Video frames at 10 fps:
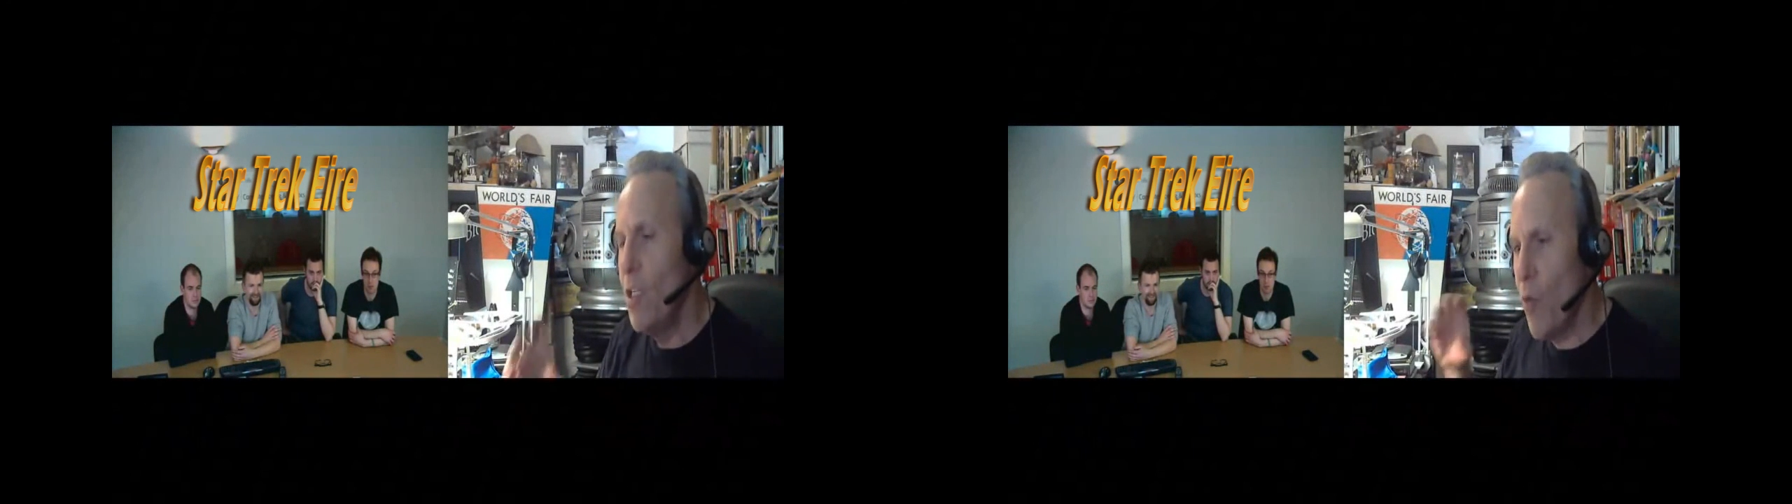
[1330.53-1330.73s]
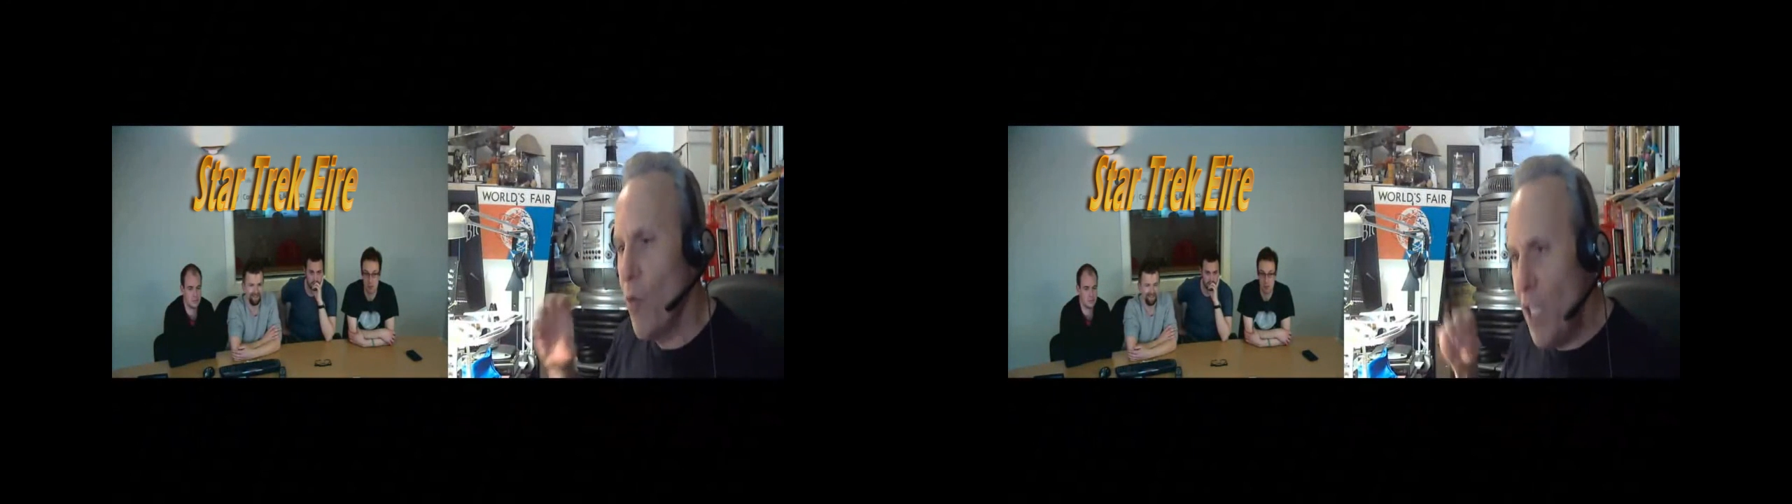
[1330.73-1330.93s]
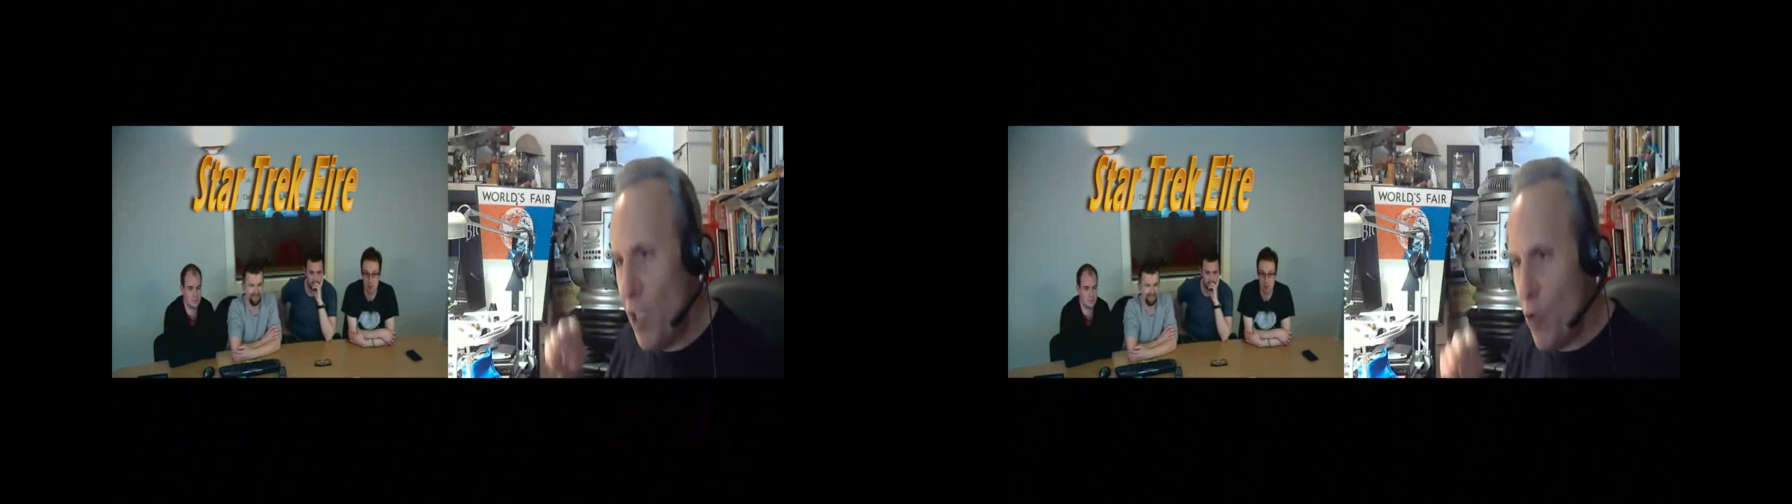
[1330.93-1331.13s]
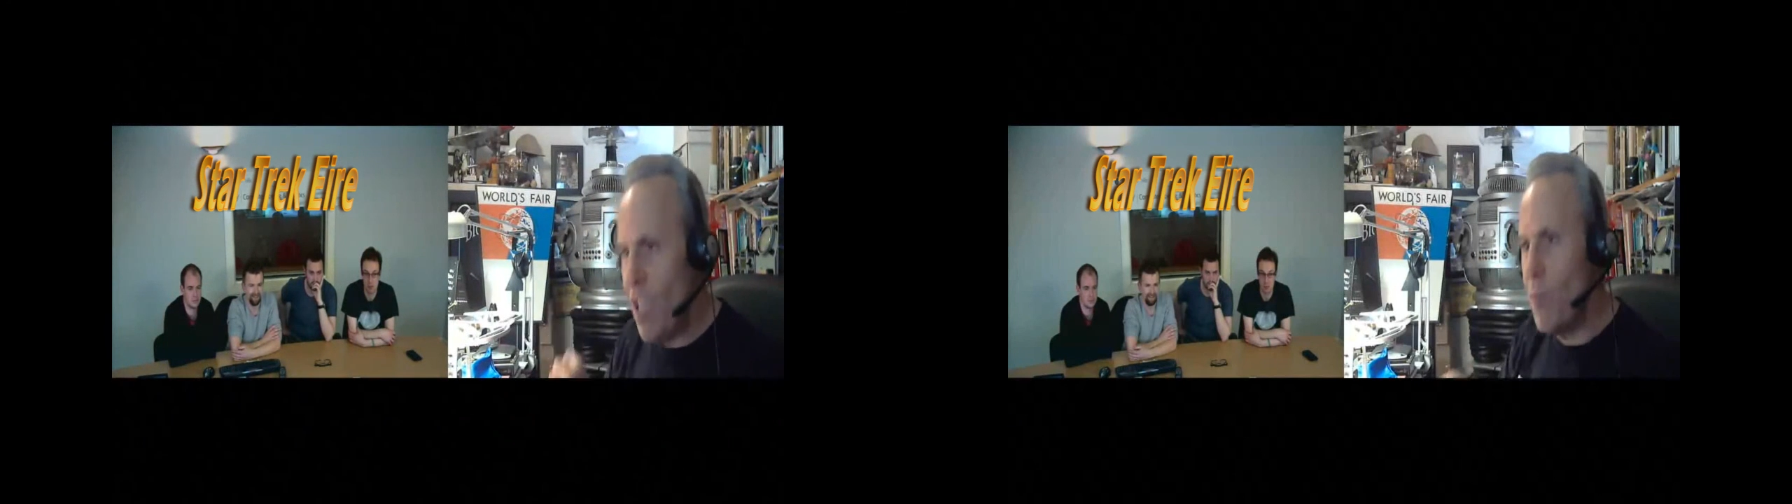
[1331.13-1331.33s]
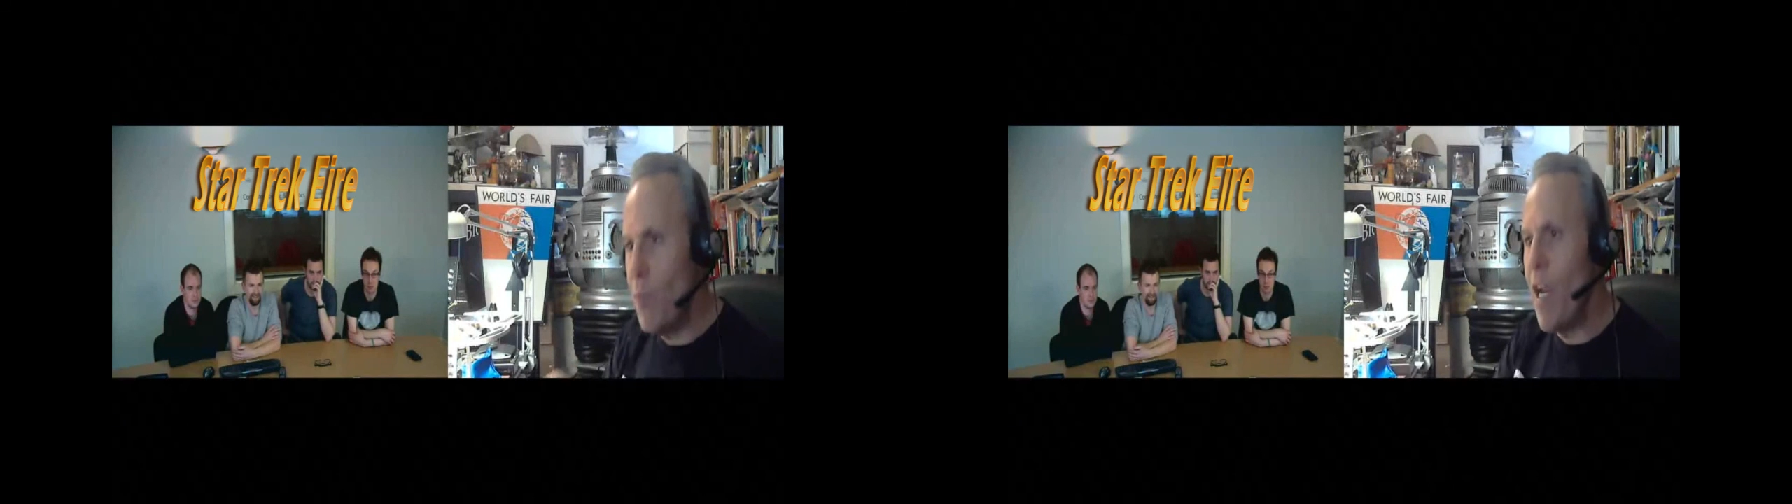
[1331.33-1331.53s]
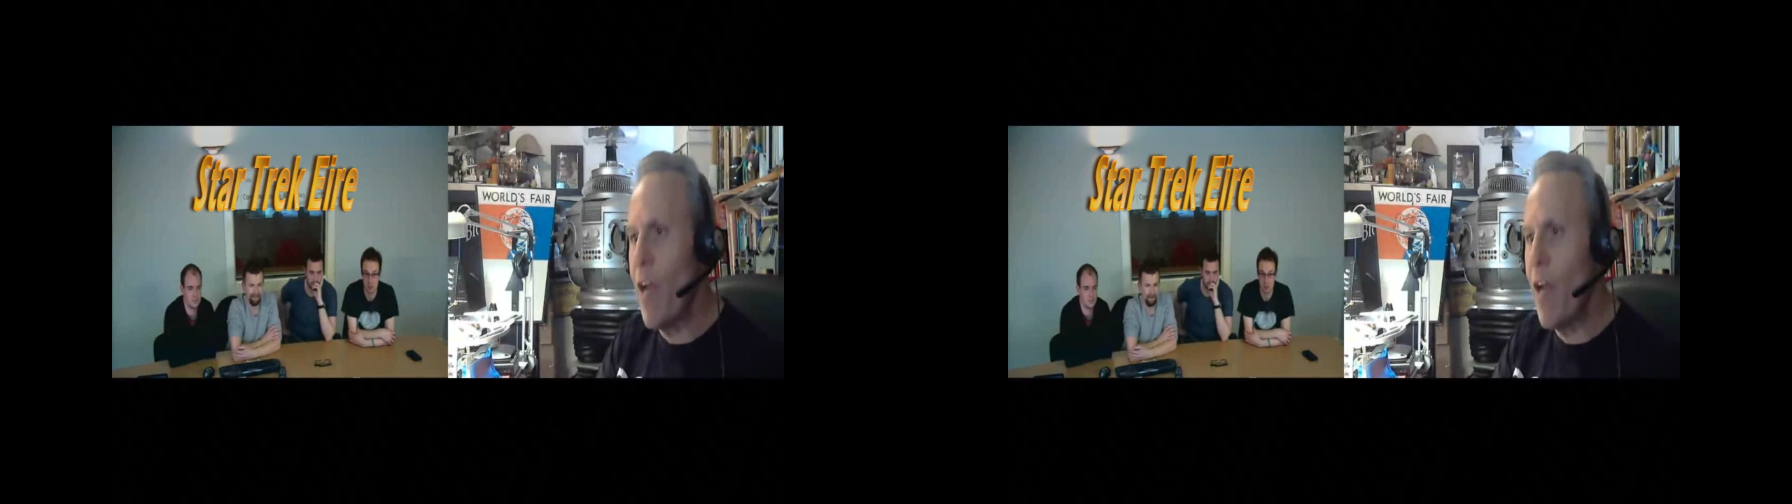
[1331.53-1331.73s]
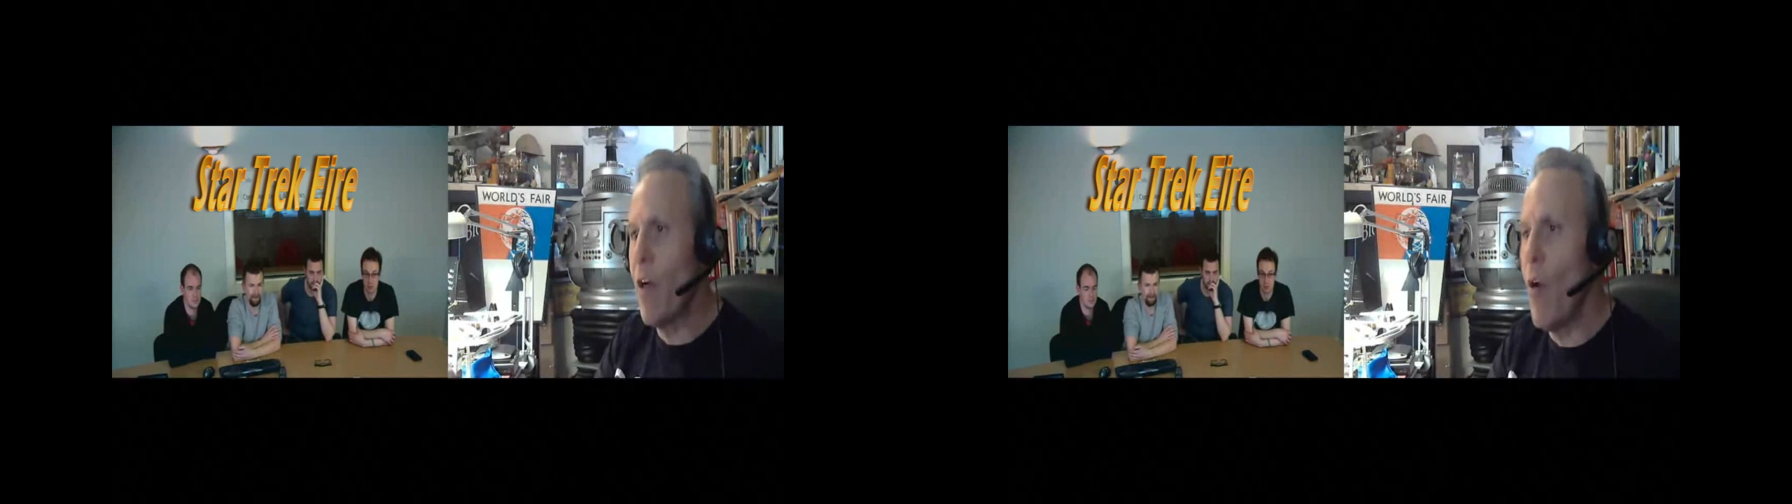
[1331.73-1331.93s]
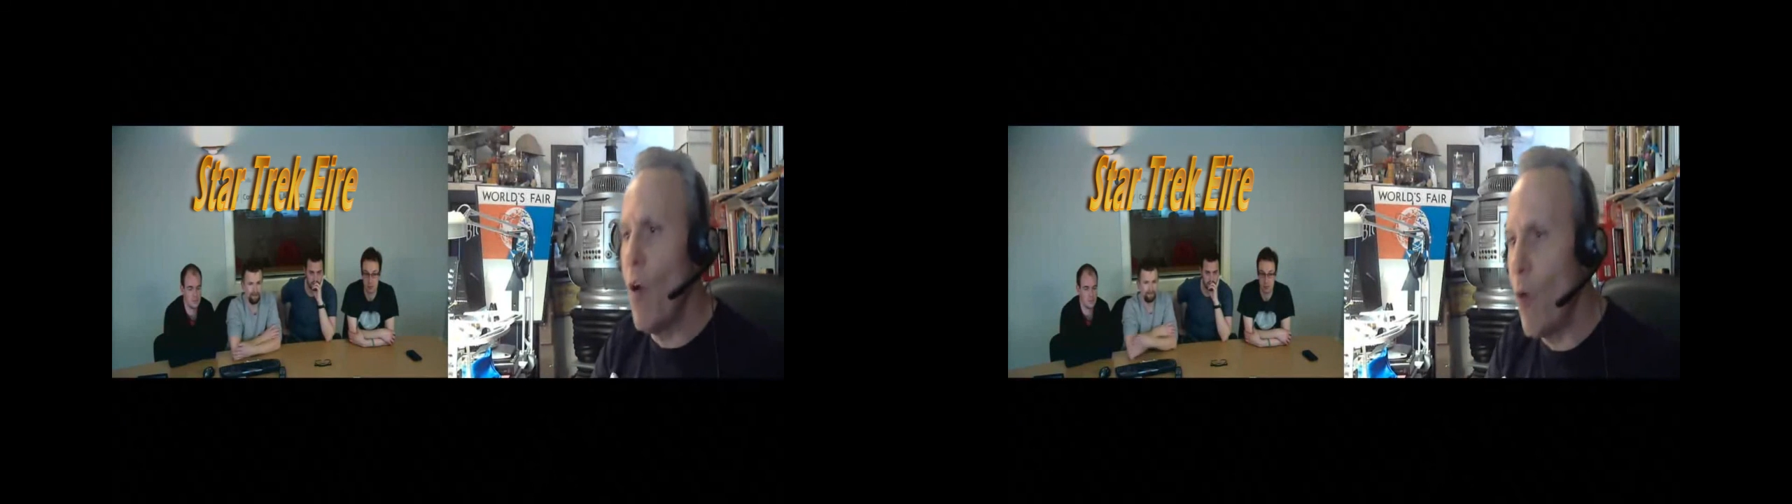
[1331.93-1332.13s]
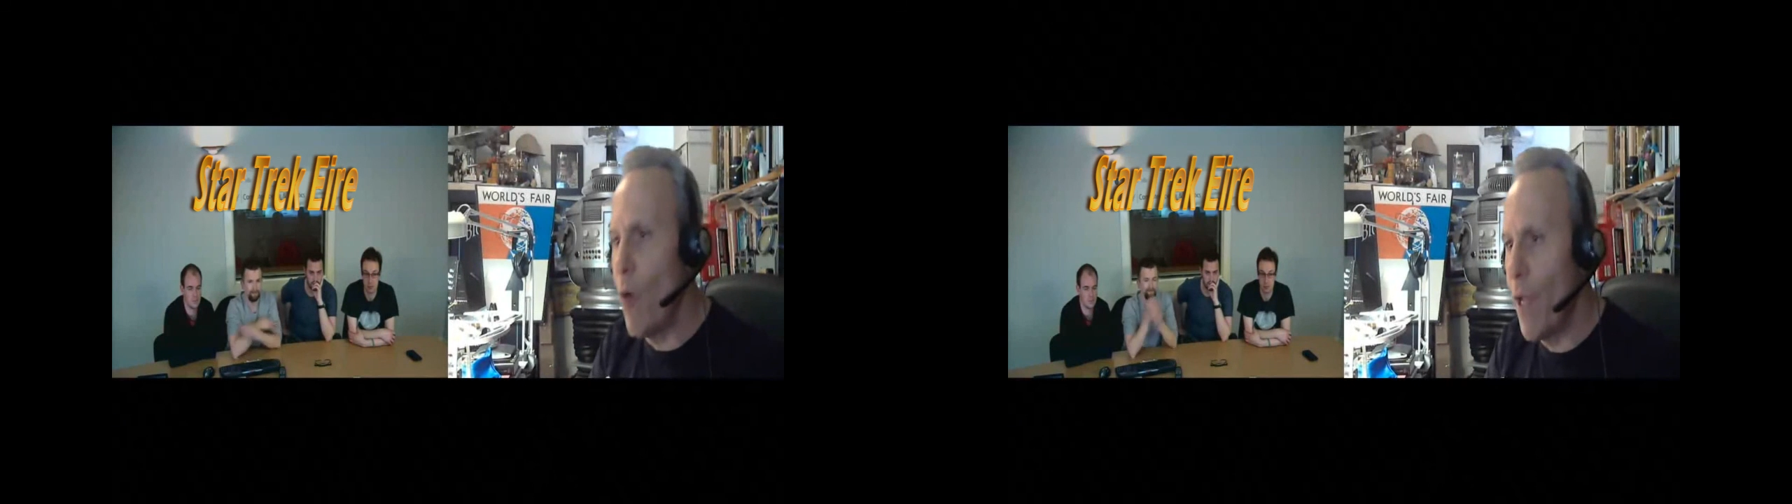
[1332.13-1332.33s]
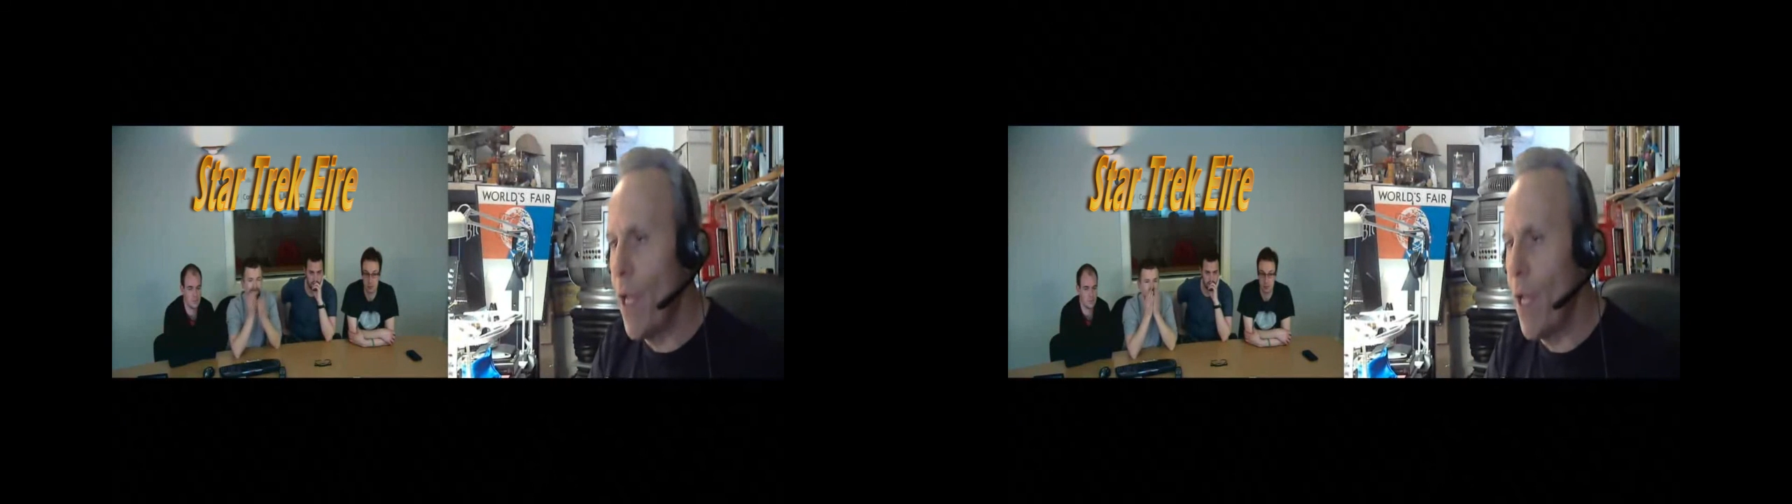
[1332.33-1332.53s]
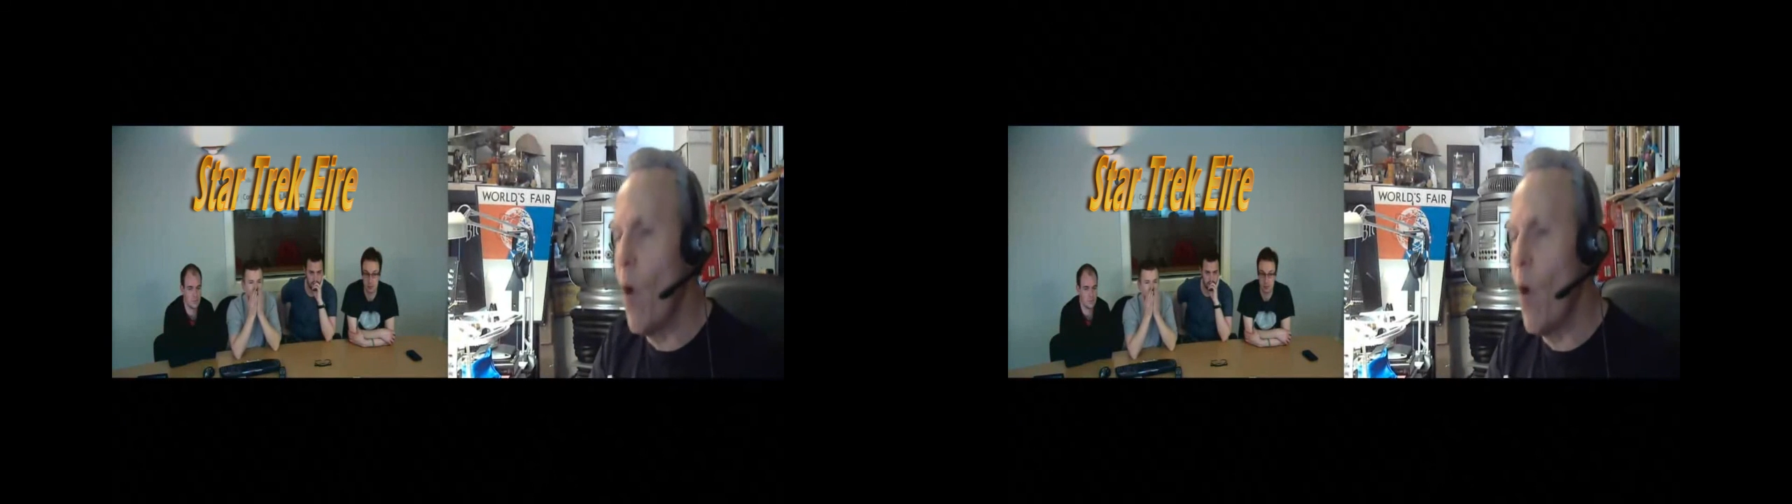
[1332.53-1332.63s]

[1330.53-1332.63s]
So when he drags me down the hallway